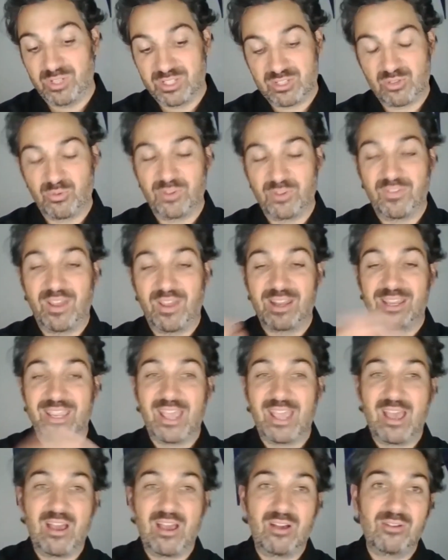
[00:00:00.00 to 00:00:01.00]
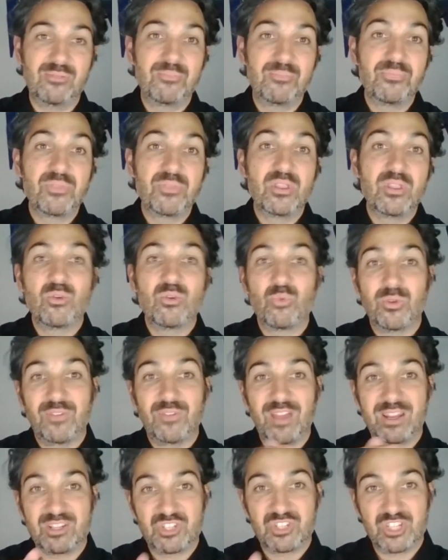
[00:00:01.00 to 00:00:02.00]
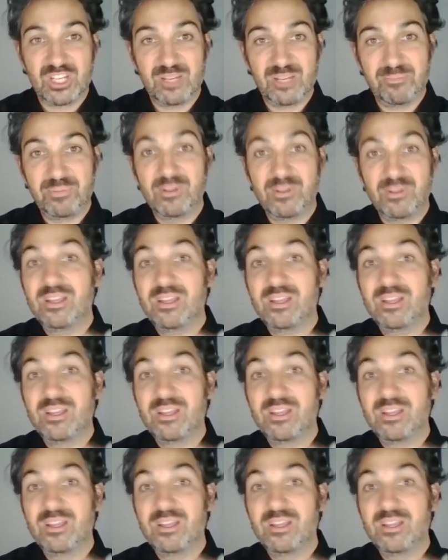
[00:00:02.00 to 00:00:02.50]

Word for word: So we've had a cow, we've had a sheep.